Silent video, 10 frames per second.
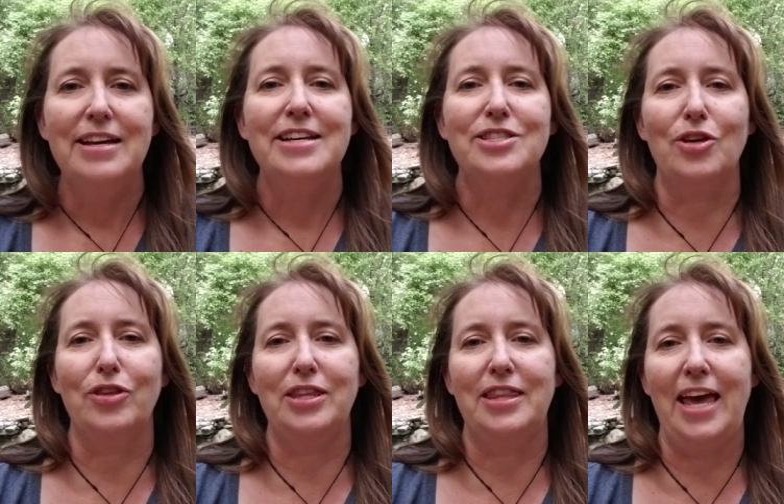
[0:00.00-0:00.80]
so
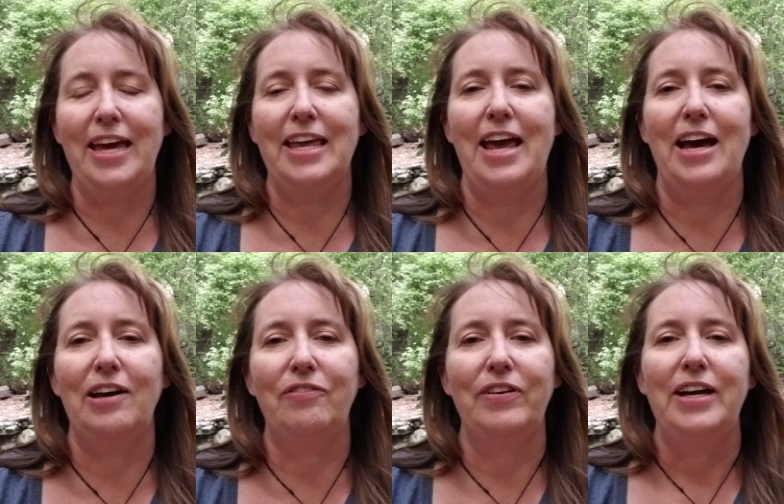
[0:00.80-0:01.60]
that they can
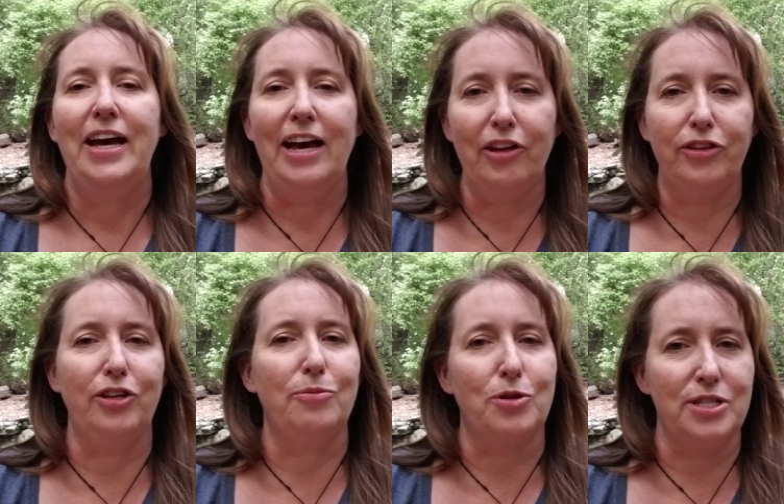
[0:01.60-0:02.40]
have a
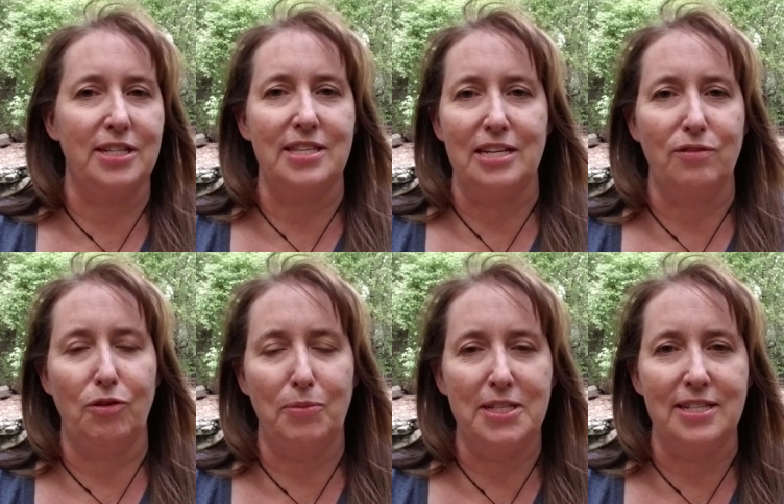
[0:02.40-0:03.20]
healthier, more
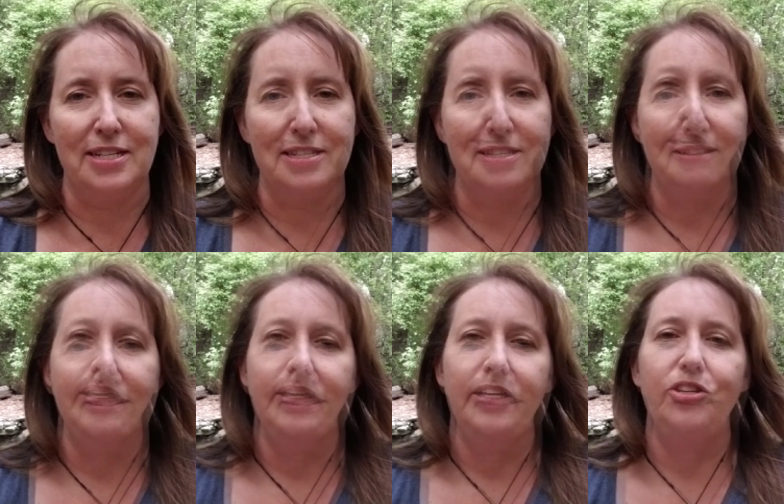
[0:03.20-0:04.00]
successful business.
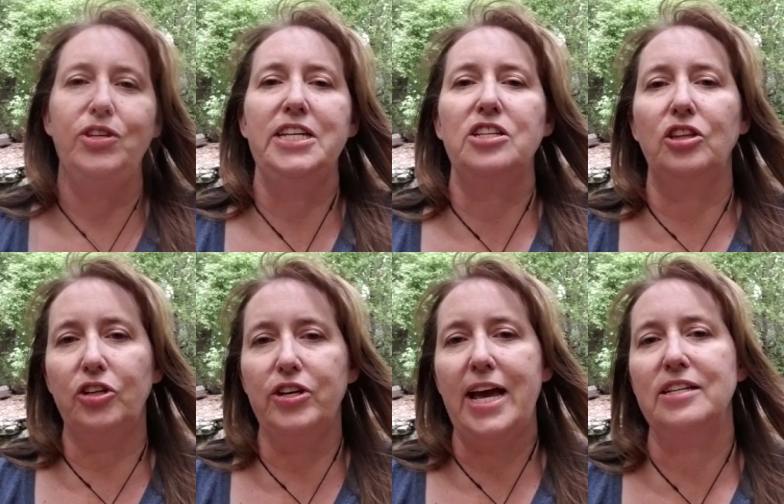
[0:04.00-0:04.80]
You need to
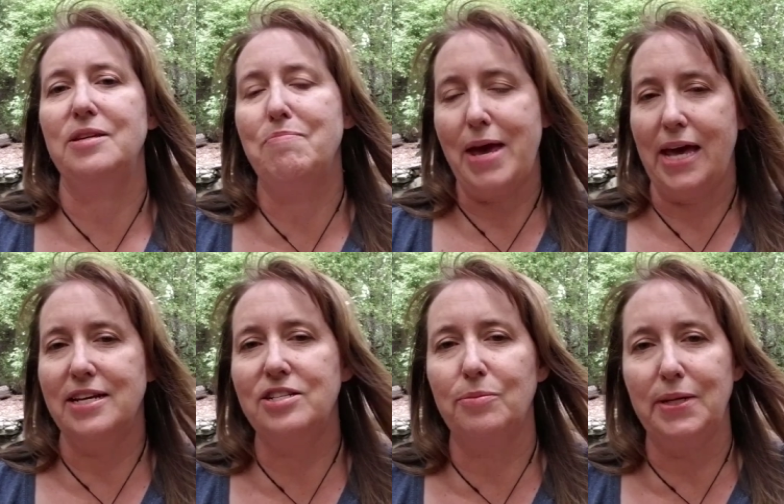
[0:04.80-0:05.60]
learn how to
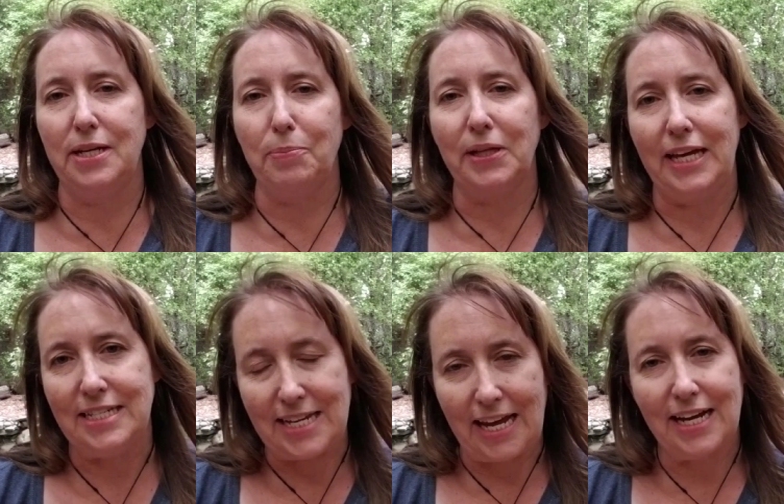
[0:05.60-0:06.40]
manage and
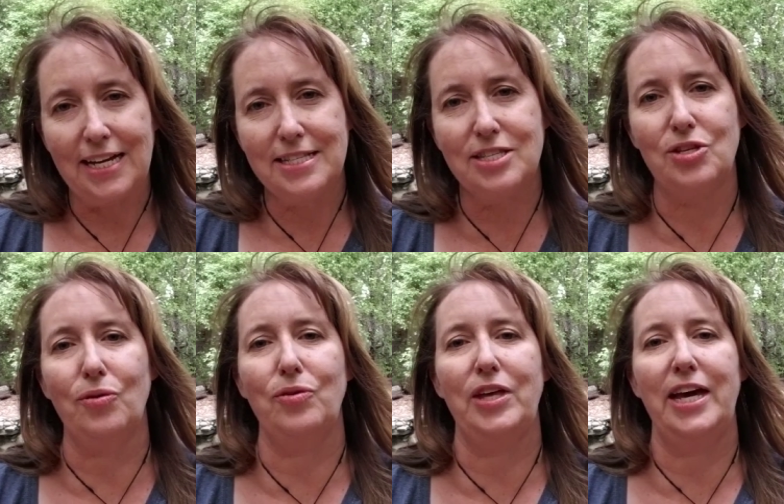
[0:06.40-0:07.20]
manipulate data
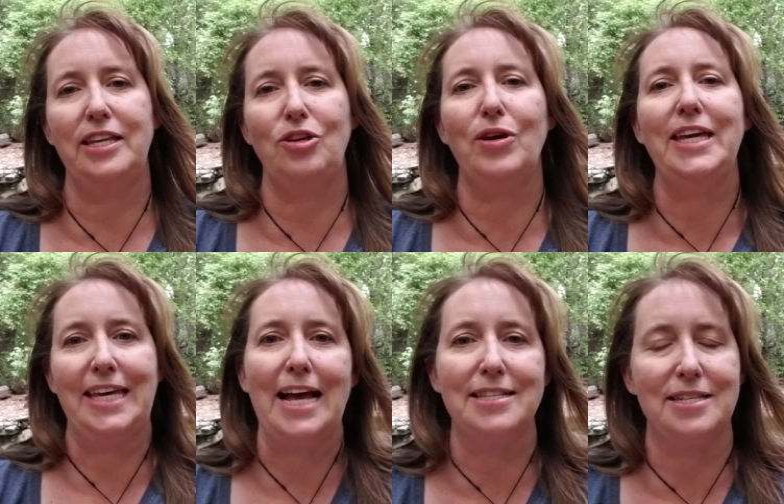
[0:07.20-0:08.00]
so that you can
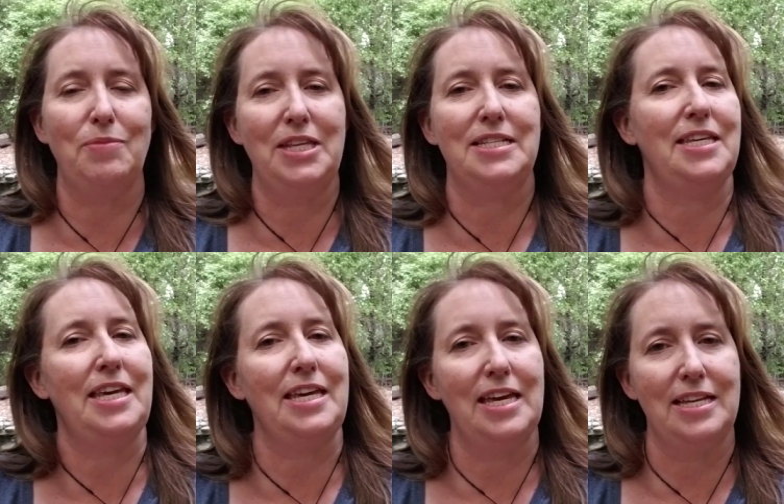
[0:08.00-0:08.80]
get some of these
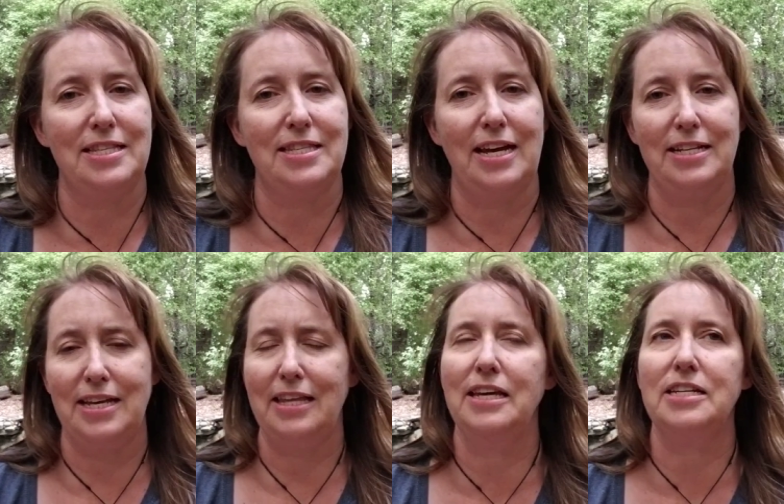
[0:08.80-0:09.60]
key insights.
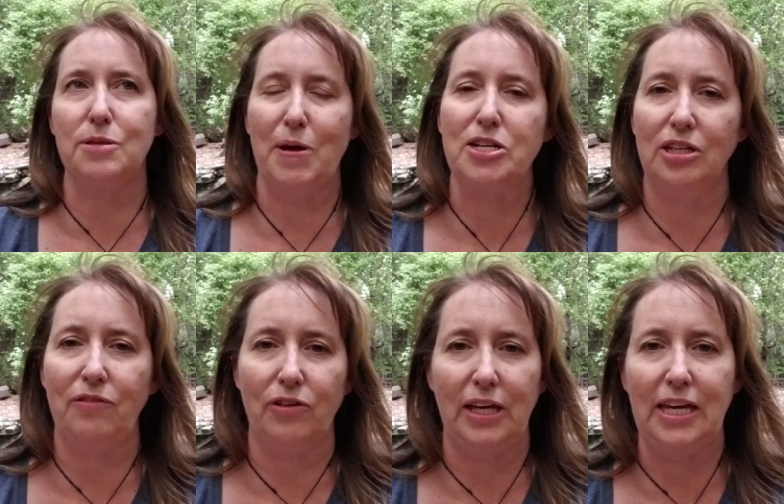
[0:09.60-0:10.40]
I think especially
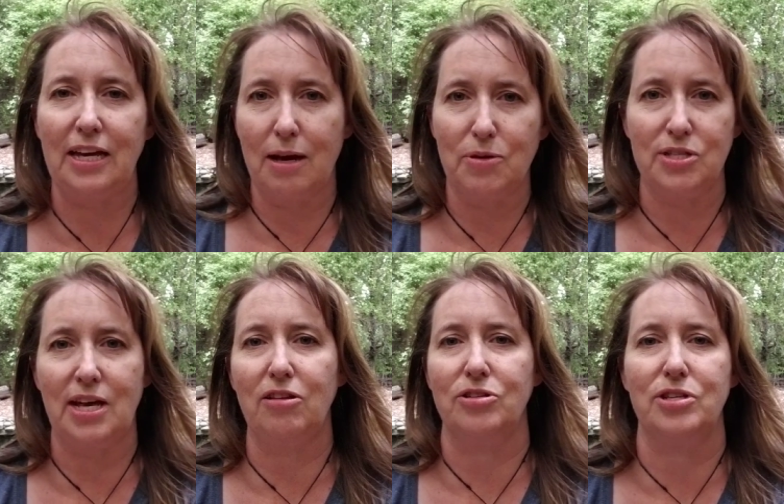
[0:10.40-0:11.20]
for like e-commerce
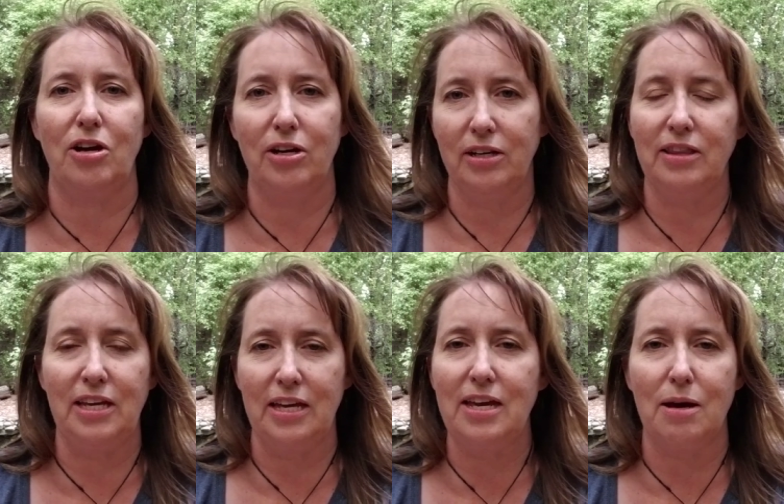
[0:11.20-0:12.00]
sellers,
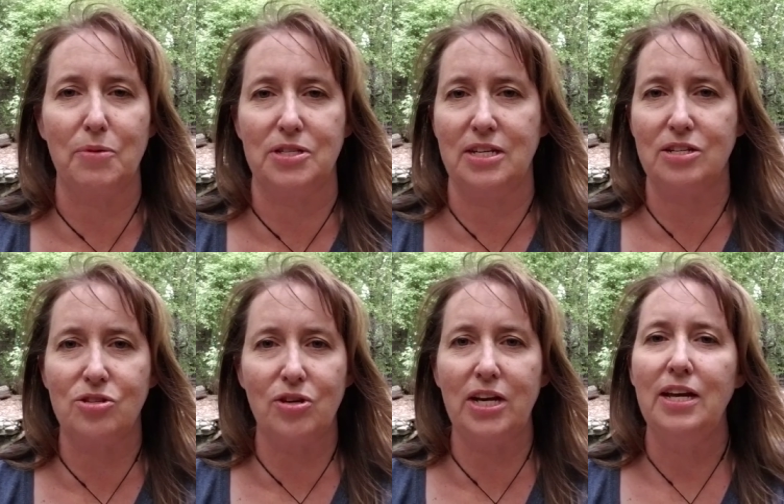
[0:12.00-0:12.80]
the e-commerce
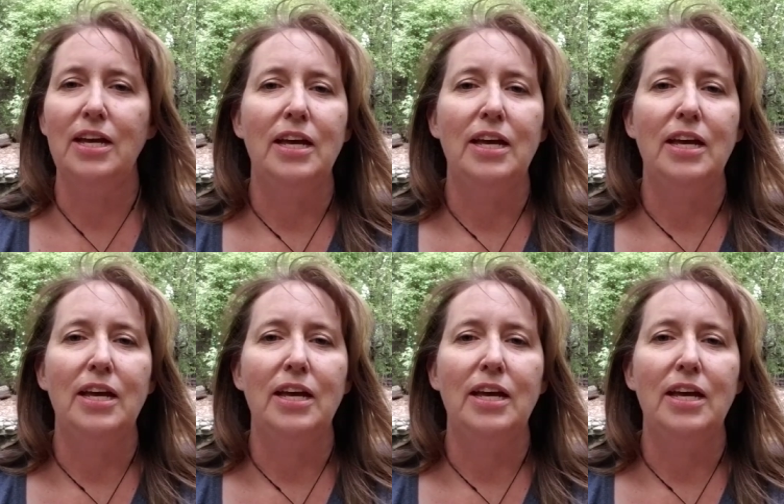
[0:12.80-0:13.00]
industry,